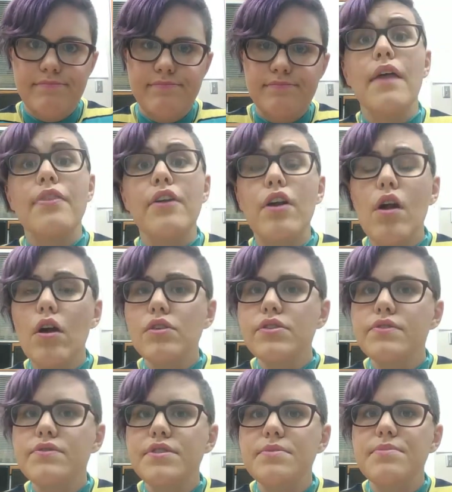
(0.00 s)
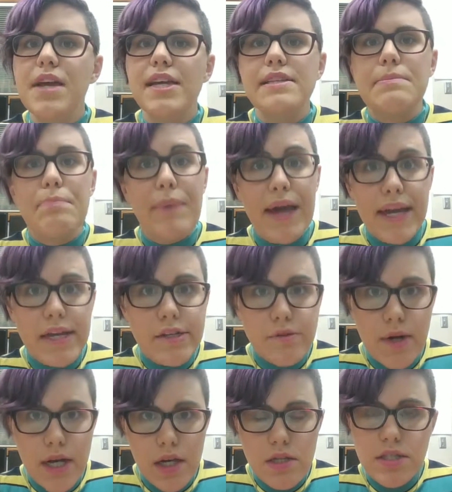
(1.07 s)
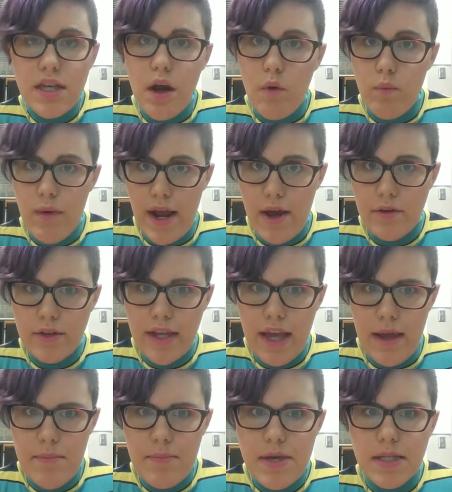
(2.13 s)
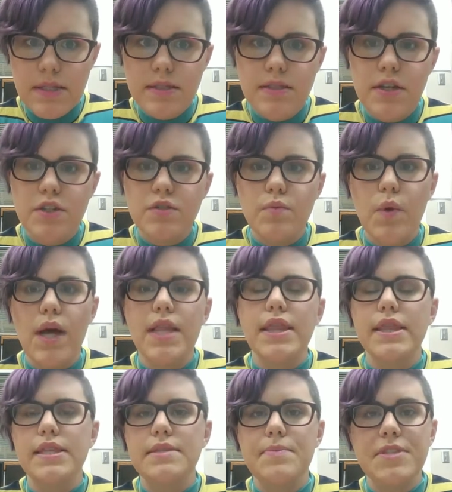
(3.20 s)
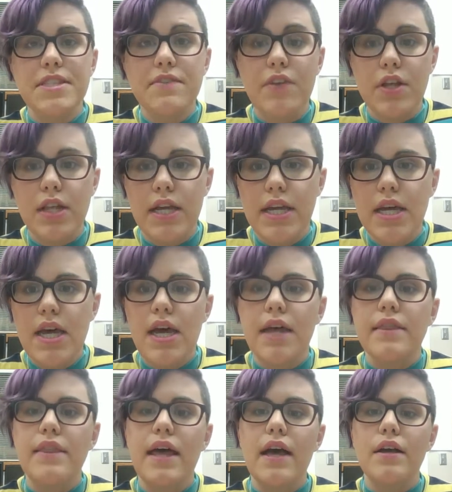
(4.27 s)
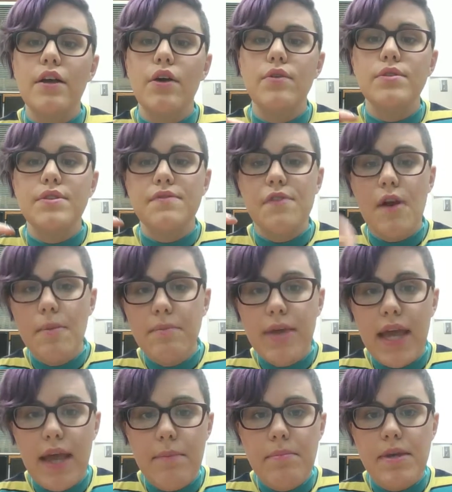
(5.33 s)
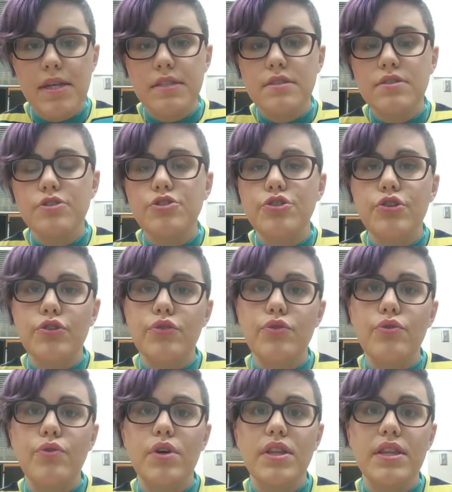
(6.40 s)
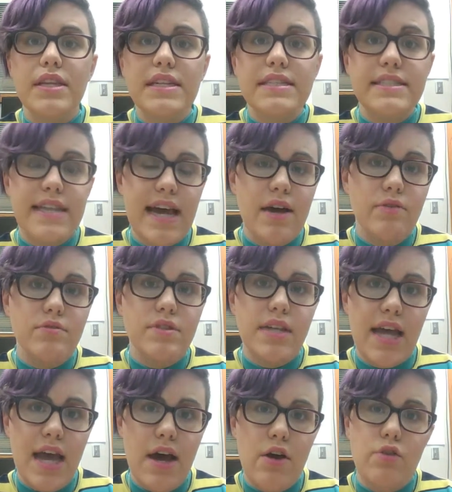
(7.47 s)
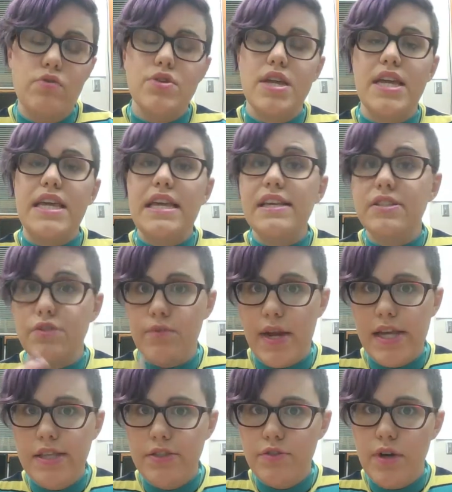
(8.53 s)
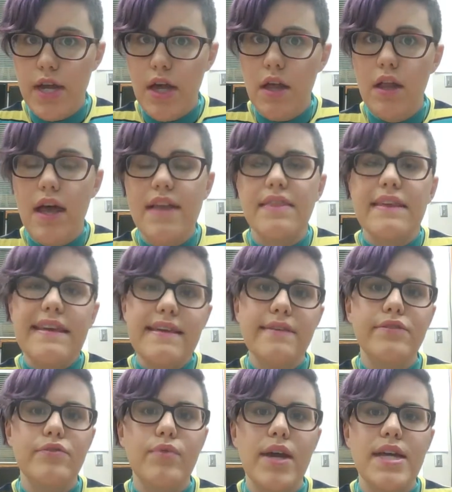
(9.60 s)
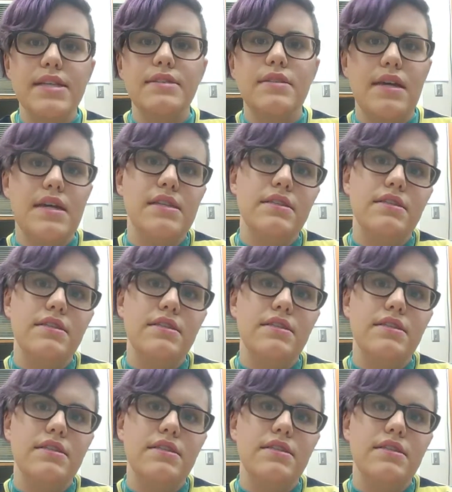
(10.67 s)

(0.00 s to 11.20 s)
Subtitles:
There are also some nice bike trails around campus. There's one specifically that goes from campus to the downtown East Race Trail, and the East Race is